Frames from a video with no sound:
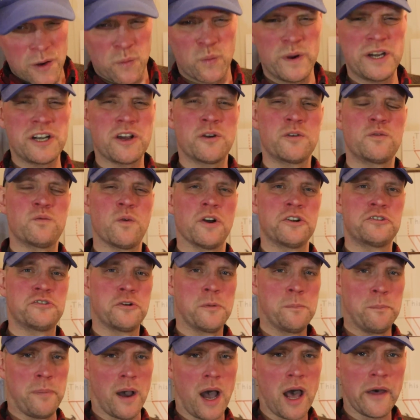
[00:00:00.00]
we don't want
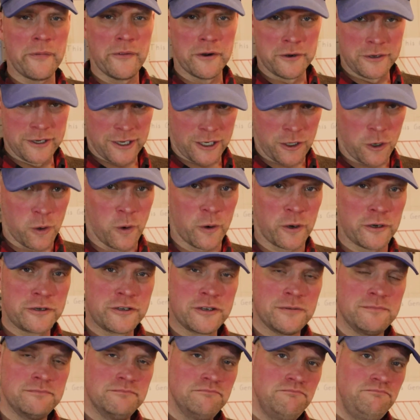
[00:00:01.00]
to bother the
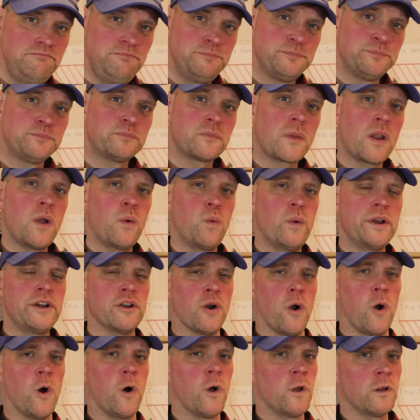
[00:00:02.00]
court with
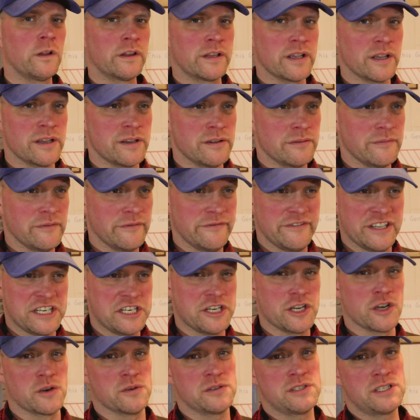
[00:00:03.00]
all the
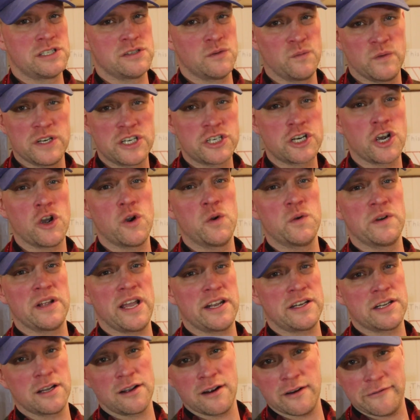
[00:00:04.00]
videos we showed
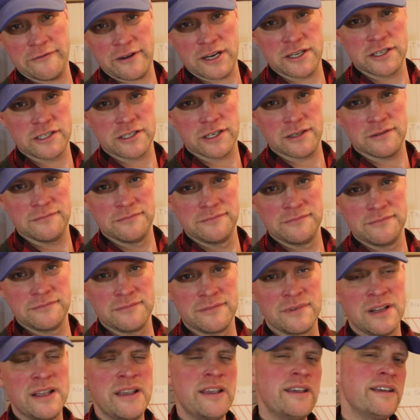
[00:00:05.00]
at the convention.
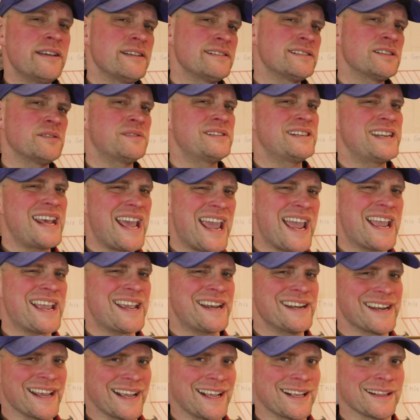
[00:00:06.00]
So
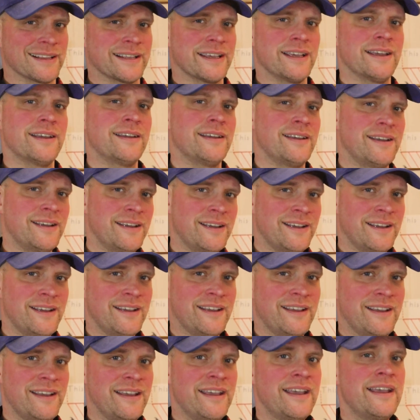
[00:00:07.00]
technically,
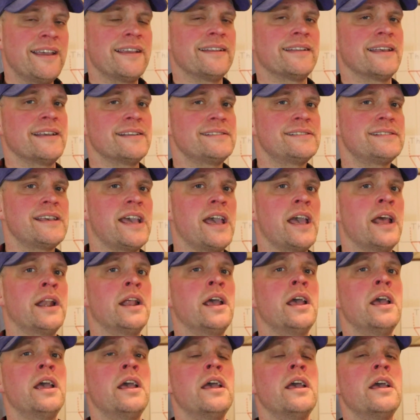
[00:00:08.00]
they
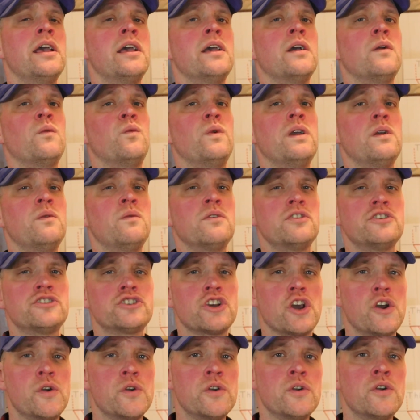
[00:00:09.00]
said, we would
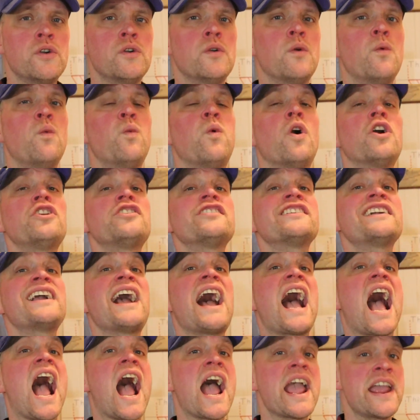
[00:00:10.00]
show you what
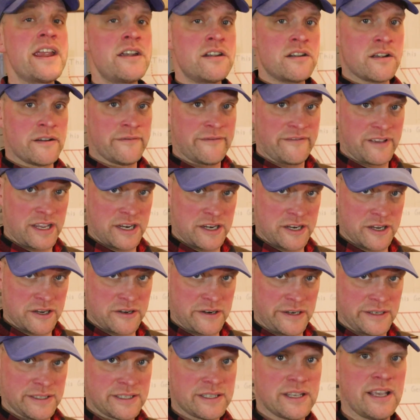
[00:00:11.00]
kind of
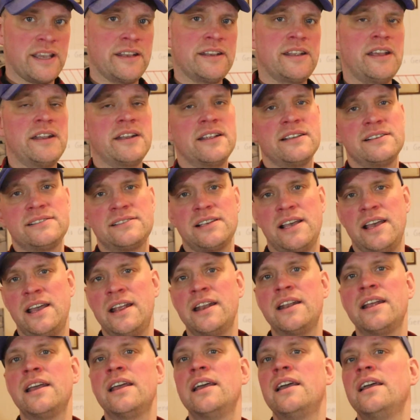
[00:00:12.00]
videos, and then they
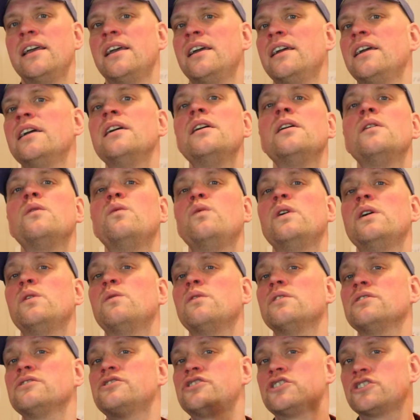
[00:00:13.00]
said, we
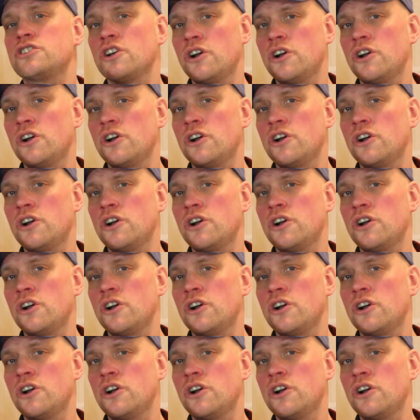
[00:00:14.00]
will